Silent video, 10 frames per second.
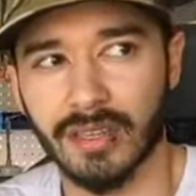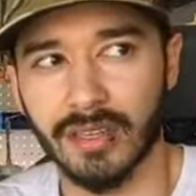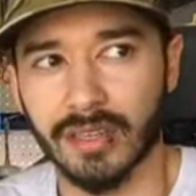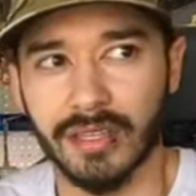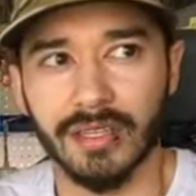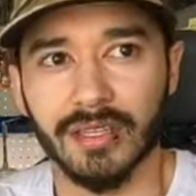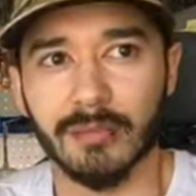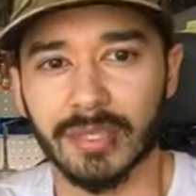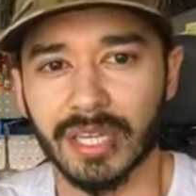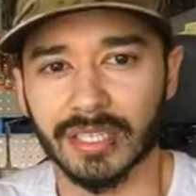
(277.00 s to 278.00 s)
the
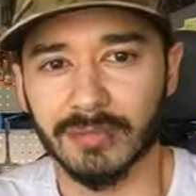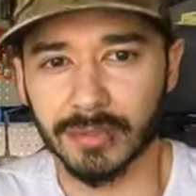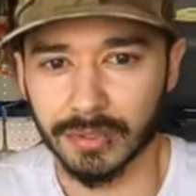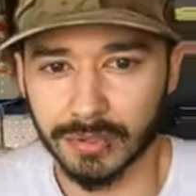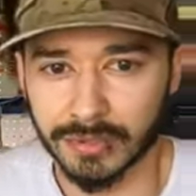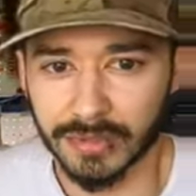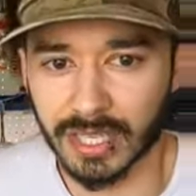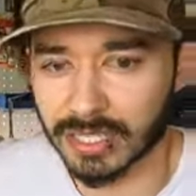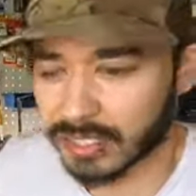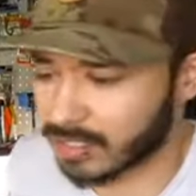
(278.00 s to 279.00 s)
black and blue
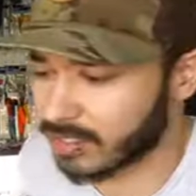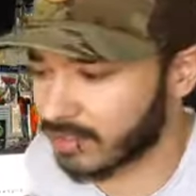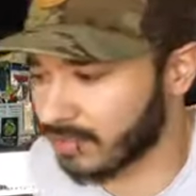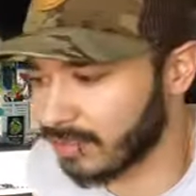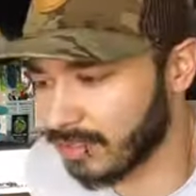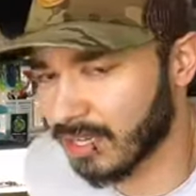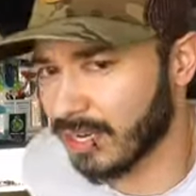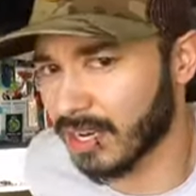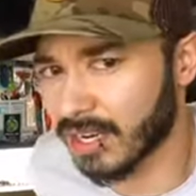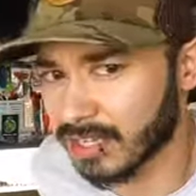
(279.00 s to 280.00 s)
fox
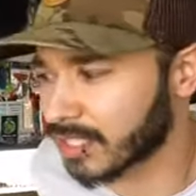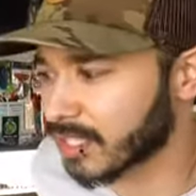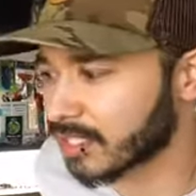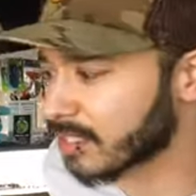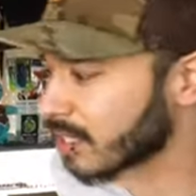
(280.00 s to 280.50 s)
hair jigs I